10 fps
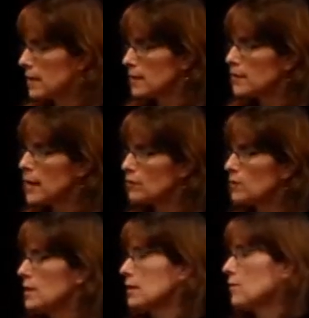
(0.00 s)
Doesn't have
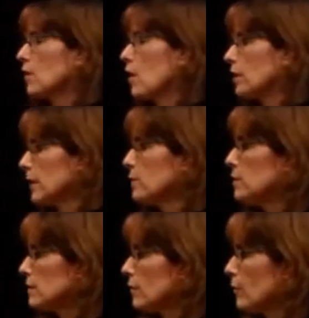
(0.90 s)
to be difficult, keep
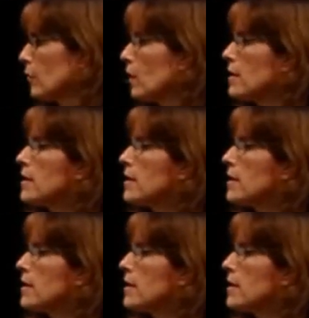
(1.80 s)
it simple.